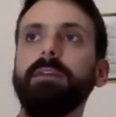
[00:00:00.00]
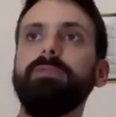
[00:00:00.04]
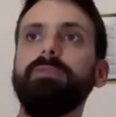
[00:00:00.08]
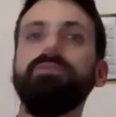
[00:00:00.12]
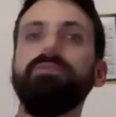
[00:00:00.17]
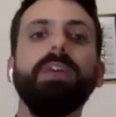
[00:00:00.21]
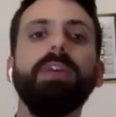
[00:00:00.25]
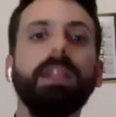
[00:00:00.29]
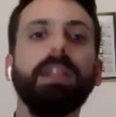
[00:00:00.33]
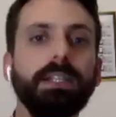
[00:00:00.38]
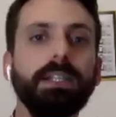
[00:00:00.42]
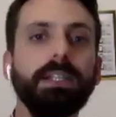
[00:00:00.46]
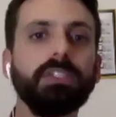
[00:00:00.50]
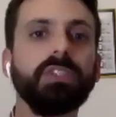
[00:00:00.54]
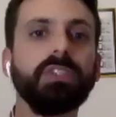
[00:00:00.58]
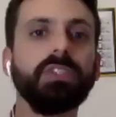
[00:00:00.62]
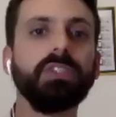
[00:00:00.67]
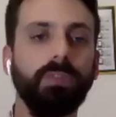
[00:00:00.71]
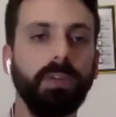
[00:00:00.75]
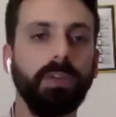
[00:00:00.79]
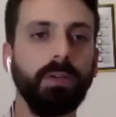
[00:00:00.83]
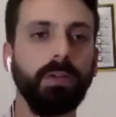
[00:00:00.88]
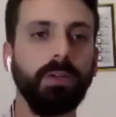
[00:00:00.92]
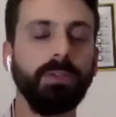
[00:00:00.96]

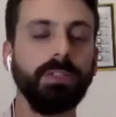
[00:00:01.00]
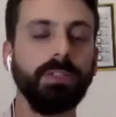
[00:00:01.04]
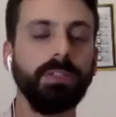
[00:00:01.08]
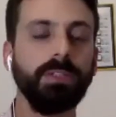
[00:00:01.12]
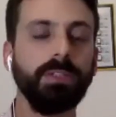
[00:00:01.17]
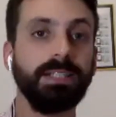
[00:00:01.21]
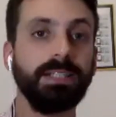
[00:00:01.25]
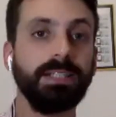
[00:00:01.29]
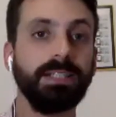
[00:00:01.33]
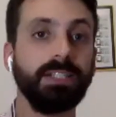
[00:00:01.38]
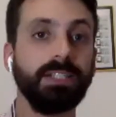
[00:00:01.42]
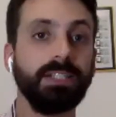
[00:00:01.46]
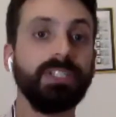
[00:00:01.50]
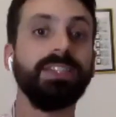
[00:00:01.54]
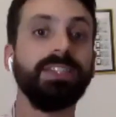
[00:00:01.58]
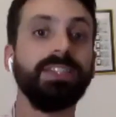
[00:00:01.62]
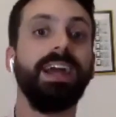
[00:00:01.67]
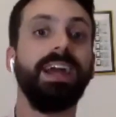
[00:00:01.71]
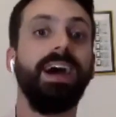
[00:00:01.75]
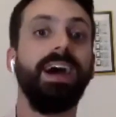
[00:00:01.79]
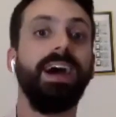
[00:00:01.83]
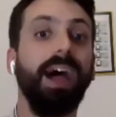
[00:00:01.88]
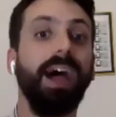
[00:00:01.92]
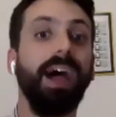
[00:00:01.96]
philosophical discussion that
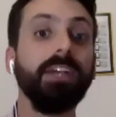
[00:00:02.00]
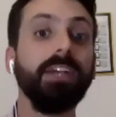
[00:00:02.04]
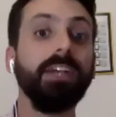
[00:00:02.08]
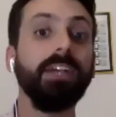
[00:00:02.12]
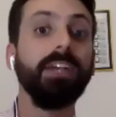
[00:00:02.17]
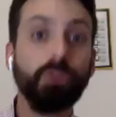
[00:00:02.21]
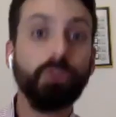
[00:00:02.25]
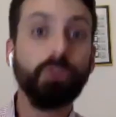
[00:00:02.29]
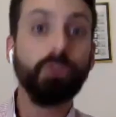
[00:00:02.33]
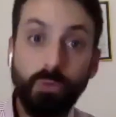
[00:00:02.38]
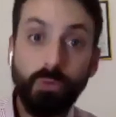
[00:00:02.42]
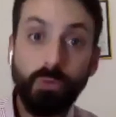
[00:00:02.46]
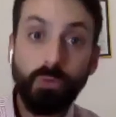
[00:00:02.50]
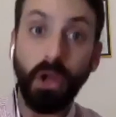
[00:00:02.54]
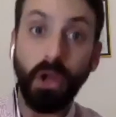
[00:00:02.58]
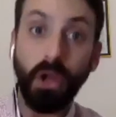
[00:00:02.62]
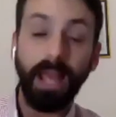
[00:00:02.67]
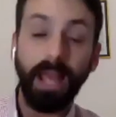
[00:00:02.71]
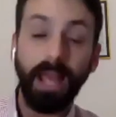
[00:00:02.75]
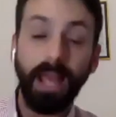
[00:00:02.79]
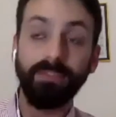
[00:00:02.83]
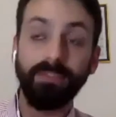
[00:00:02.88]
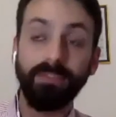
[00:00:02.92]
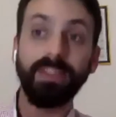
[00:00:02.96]
I do not
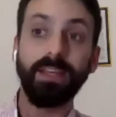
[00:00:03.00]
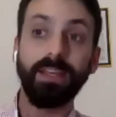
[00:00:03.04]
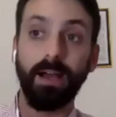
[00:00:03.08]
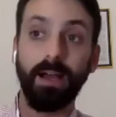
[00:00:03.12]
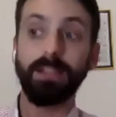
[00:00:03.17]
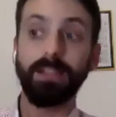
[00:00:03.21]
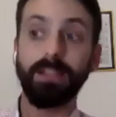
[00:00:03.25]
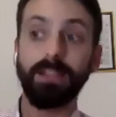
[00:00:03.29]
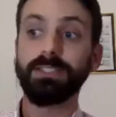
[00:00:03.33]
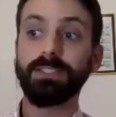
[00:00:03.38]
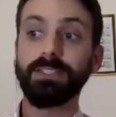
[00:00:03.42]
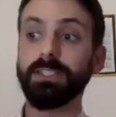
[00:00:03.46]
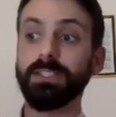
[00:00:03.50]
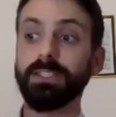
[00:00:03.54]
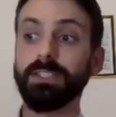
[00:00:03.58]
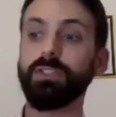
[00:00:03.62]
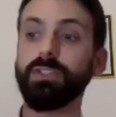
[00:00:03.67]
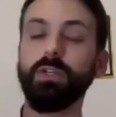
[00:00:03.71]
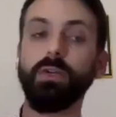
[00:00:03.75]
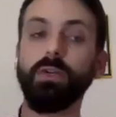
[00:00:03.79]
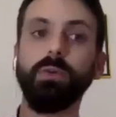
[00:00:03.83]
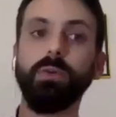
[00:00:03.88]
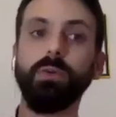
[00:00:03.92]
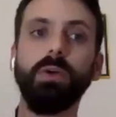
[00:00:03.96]
have the answers
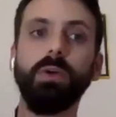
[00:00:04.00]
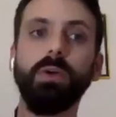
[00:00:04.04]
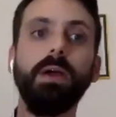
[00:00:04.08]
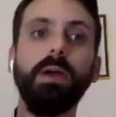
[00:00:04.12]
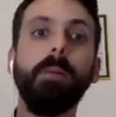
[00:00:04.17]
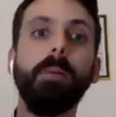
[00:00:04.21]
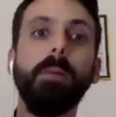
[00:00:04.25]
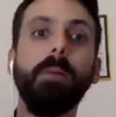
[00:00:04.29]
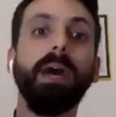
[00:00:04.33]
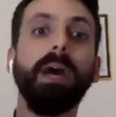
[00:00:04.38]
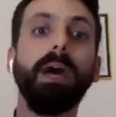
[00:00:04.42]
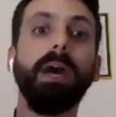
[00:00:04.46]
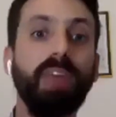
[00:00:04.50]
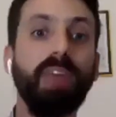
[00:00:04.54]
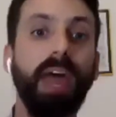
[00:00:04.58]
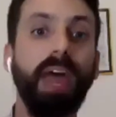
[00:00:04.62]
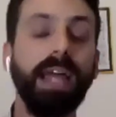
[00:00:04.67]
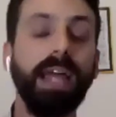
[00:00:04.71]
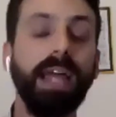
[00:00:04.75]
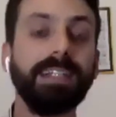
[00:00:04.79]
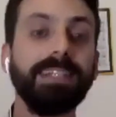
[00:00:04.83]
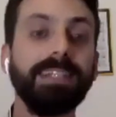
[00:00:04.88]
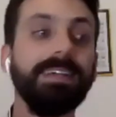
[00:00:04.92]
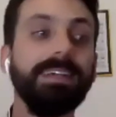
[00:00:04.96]
to, but
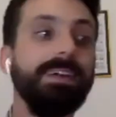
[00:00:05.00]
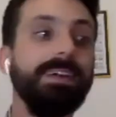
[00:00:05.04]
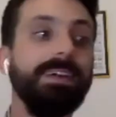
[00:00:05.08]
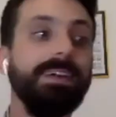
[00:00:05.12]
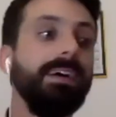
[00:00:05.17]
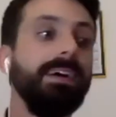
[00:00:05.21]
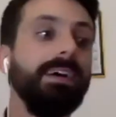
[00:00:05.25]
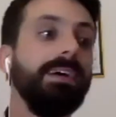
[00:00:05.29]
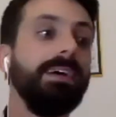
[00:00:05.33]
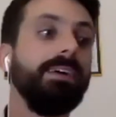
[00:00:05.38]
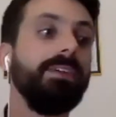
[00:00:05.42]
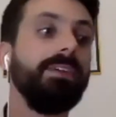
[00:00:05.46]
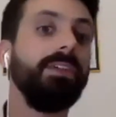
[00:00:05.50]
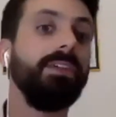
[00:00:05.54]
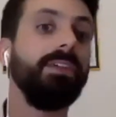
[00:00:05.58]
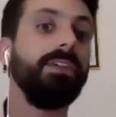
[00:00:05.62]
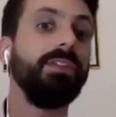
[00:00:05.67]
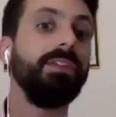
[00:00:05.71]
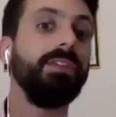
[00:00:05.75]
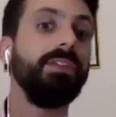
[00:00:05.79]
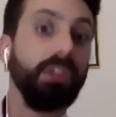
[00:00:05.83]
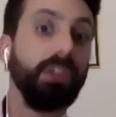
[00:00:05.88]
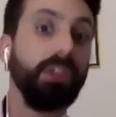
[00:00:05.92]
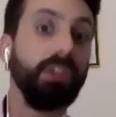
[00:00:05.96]
that
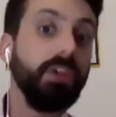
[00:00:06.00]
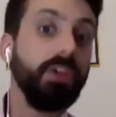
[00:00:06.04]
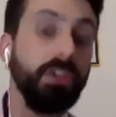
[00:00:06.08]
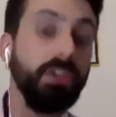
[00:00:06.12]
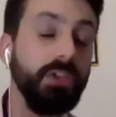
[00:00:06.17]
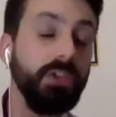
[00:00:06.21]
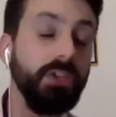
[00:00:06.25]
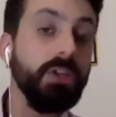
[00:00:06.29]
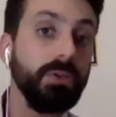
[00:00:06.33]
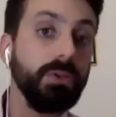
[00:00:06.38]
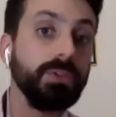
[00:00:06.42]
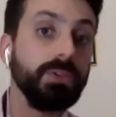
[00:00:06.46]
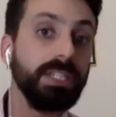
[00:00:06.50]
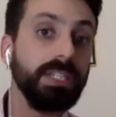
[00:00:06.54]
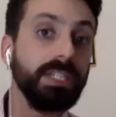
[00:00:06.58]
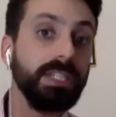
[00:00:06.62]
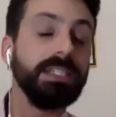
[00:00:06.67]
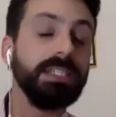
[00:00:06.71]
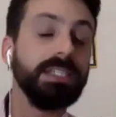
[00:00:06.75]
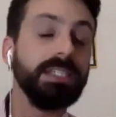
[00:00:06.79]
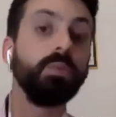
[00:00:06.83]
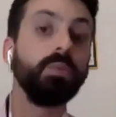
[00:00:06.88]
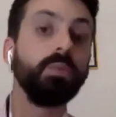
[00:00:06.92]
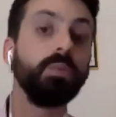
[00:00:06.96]
the good news
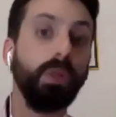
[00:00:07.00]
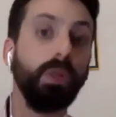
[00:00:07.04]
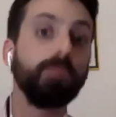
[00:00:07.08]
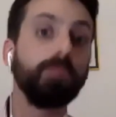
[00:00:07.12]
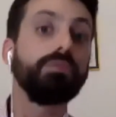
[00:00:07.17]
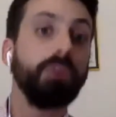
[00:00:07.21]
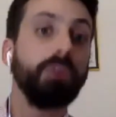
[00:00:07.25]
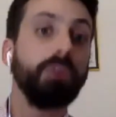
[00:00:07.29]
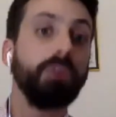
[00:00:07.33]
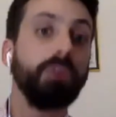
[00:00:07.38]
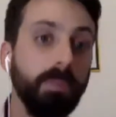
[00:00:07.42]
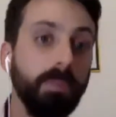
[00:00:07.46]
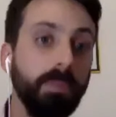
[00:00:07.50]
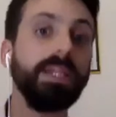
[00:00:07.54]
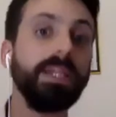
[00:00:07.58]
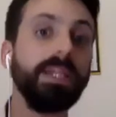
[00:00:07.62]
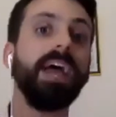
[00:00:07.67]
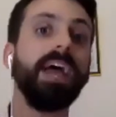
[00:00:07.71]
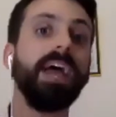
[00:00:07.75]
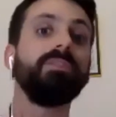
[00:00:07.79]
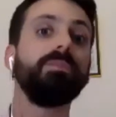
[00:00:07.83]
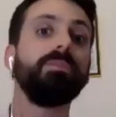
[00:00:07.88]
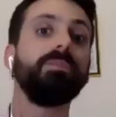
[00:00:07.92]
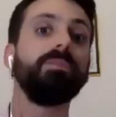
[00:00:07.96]
is we'll probably
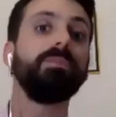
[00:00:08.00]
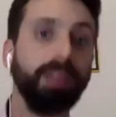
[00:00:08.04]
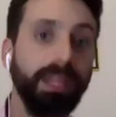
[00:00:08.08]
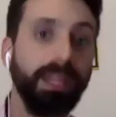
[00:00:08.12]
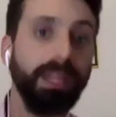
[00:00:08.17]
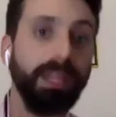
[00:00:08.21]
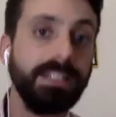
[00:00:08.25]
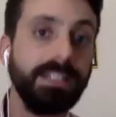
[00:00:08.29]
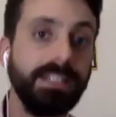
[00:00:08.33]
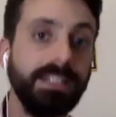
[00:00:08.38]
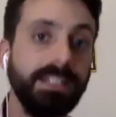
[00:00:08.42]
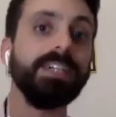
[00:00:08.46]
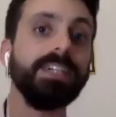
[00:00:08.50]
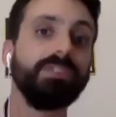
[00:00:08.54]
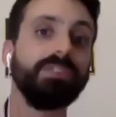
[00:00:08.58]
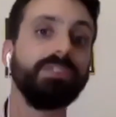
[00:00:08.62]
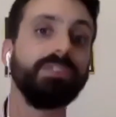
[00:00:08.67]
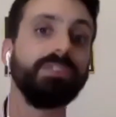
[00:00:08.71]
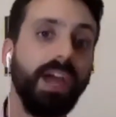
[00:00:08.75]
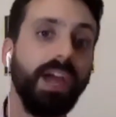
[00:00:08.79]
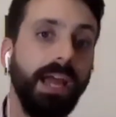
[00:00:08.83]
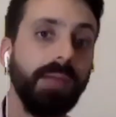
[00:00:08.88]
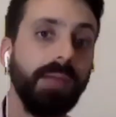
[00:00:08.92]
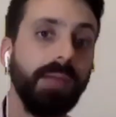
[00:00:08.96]
have plenty of
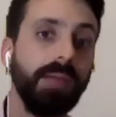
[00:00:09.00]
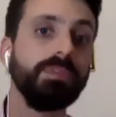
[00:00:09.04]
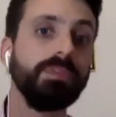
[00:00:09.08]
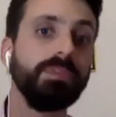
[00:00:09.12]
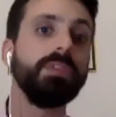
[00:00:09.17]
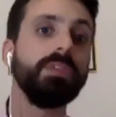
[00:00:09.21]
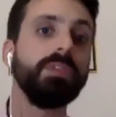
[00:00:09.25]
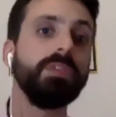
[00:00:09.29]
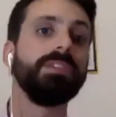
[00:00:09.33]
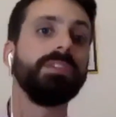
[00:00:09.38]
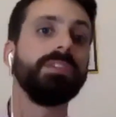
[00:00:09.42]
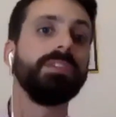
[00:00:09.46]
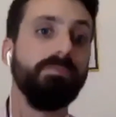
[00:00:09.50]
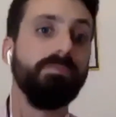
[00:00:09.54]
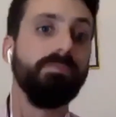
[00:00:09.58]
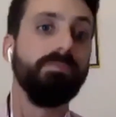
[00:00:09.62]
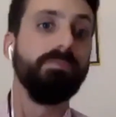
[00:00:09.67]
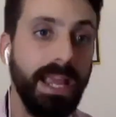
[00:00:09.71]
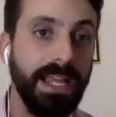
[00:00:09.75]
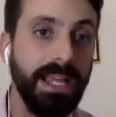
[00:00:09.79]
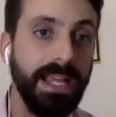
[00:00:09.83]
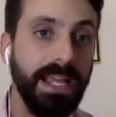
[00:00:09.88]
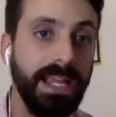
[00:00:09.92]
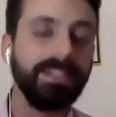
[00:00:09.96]
time to
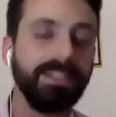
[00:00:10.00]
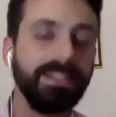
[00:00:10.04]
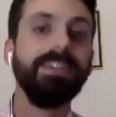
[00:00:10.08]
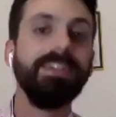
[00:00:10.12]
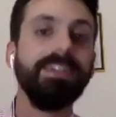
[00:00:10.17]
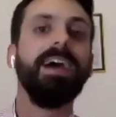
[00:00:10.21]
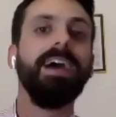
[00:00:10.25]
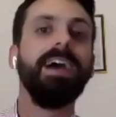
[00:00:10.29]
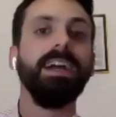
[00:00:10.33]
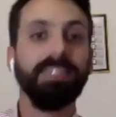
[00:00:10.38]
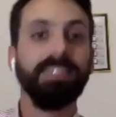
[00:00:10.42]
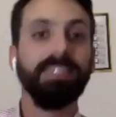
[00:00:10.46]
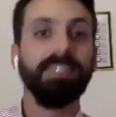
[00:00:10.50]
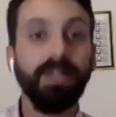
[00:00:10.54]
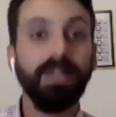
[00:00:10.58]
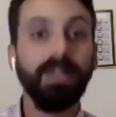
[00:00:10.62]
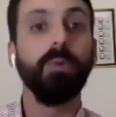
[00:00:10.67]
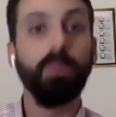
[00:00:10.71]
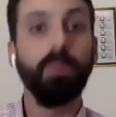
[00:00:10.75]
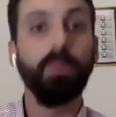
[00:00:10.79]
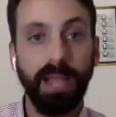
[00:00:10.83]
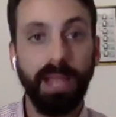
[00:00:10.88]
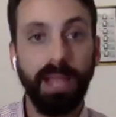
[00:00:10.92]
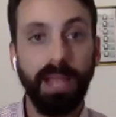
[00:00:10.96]
debate until
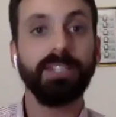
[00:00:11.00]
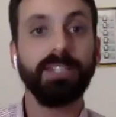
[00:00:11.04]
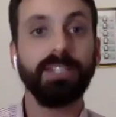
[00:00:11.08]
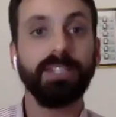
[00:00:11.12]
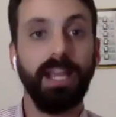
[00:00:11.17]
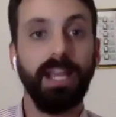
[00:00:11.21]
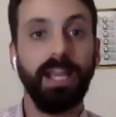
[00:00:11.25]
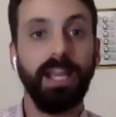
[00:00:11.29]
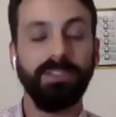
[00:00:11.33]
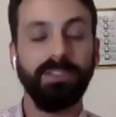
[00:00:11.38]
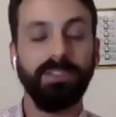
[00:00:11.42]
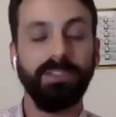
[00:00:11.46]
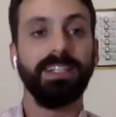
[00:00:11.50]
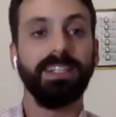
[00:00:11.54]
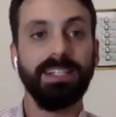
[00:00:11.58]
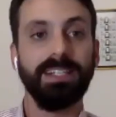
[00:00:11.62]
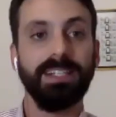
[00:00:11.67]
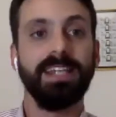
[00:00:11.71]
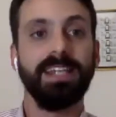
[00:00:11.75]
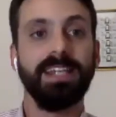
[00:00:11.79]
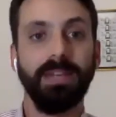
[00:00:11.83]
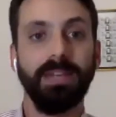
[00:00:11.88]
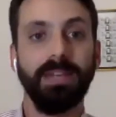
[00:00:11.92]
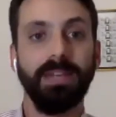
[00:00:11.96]
we actually have to
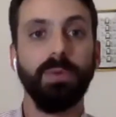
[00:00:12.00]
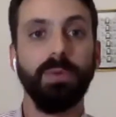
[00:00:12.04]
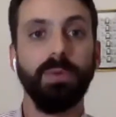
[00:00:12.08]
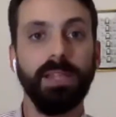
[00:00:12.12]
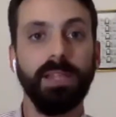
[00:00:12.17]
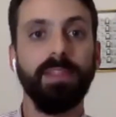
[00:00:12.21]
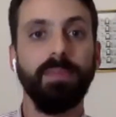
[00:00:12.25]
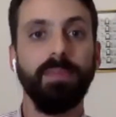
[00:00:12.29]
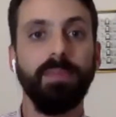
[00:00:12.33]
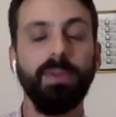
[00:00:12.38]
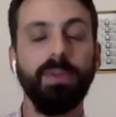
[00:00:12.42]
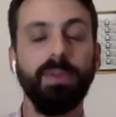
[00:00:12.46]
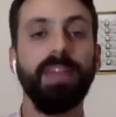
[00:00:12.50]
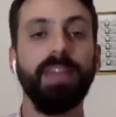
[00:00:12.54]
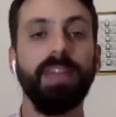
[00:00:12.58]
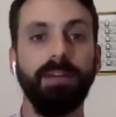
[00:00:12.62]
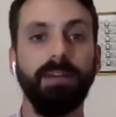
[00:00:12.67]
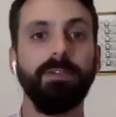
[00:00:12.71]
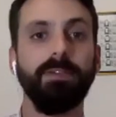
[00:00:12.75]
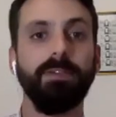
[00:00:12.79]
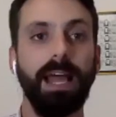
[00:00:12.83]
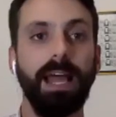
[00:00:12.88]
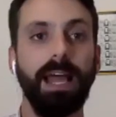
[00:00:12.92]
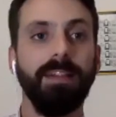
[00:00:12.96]
contend with, with that
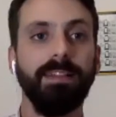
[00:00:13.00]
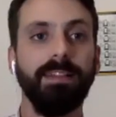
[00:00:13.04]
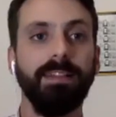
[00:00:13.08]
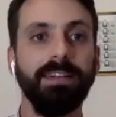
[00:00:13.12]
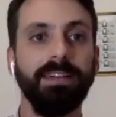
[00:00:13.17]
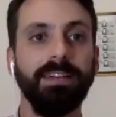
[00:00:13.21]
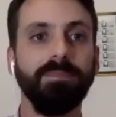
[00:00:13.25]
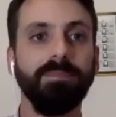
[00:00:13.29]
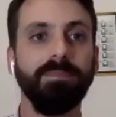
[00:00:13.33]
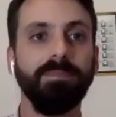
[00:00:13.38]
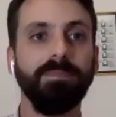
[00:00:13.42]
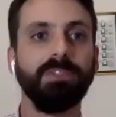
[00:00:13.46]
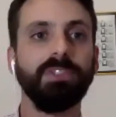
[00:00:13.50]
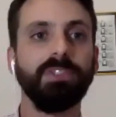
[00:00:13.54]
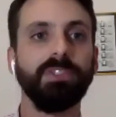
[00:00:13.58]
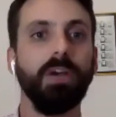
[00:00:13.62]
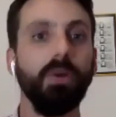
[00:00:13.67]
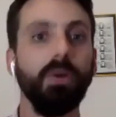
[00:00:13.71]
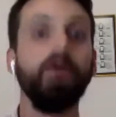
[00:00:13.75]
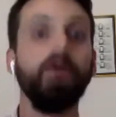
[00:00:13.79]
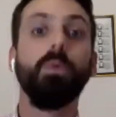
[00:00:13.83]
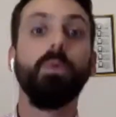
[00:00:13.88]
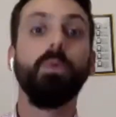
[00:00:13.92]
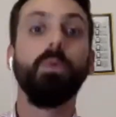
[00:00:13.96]
reality.
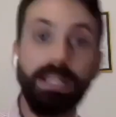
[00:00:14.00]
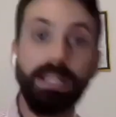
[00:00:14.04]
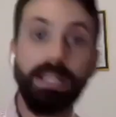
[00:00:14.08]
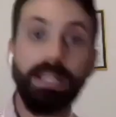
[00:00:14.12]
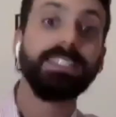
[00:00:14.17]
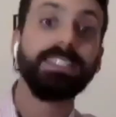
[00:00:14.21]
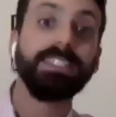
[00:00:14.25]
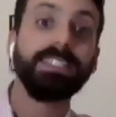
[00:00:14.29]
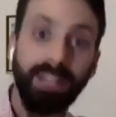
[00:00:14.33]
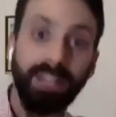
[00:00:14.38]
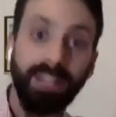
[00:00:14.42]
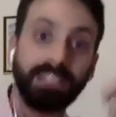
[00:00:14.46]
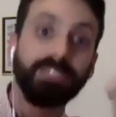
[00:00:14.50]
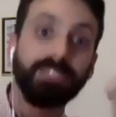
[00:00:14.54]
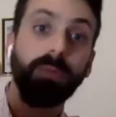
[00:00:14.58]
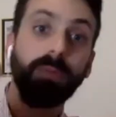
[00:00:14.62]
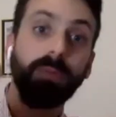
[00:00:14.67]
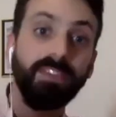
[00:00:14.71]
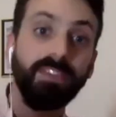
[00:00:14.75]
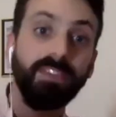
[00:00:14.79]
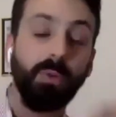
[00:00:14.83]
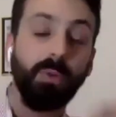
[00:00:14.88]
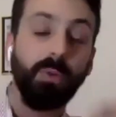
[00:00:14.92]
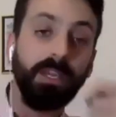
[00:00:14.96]
So we need to start
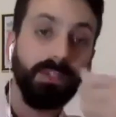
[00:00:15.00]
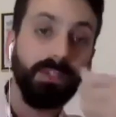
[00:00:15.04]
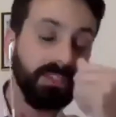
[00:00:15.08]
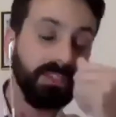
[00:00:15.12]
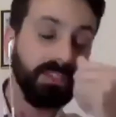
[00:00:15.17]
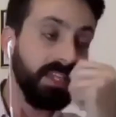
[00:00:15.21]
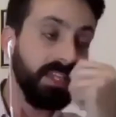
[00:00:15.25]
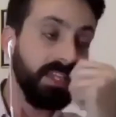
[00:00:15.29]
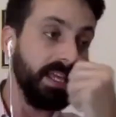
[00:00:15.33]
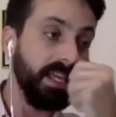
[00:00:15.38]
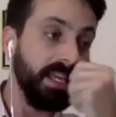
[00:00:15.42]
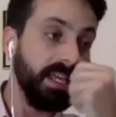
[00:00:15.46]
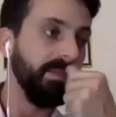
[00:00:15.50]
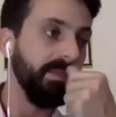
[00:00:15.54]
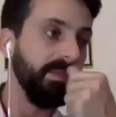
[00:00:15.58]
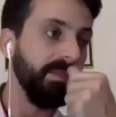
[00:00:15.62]
spinning the wheels there,